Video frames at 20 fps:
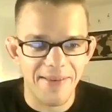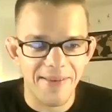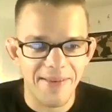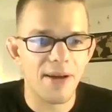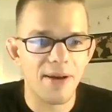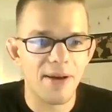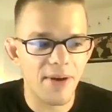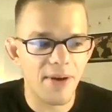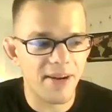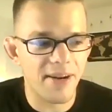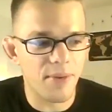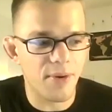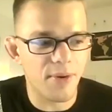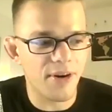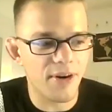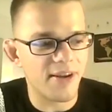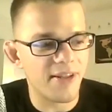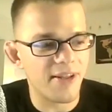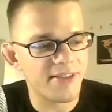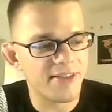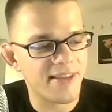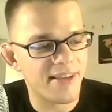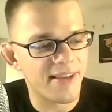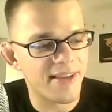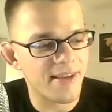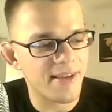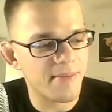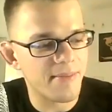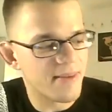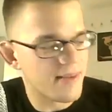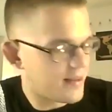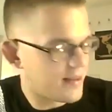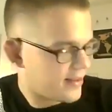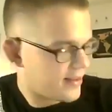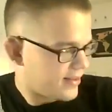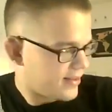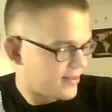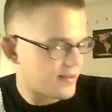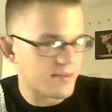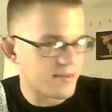way to work all the time.
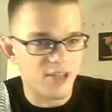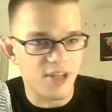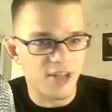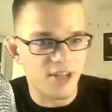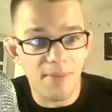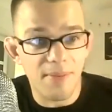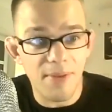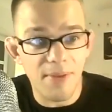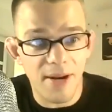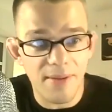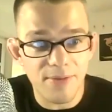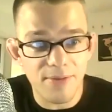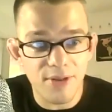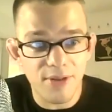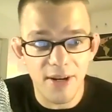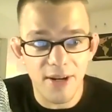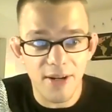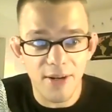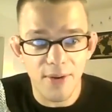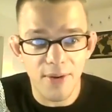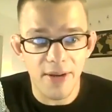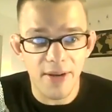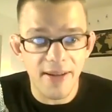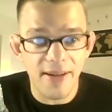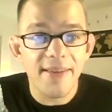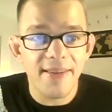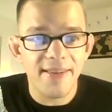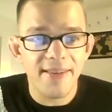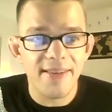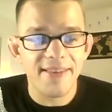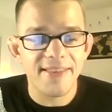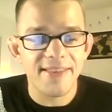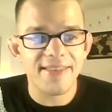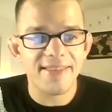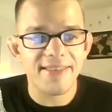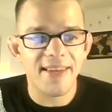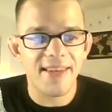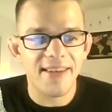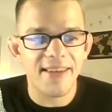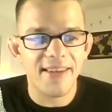The job that I'm trying to quit.
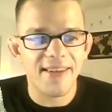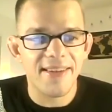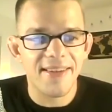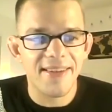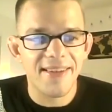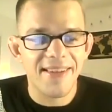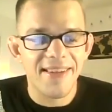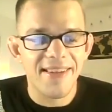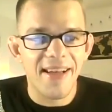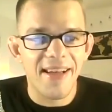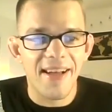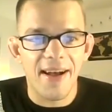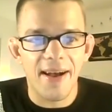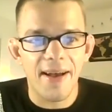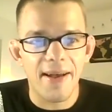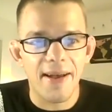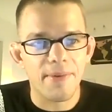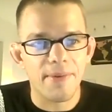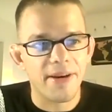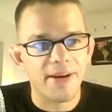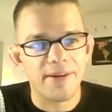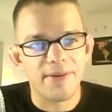Say, I'm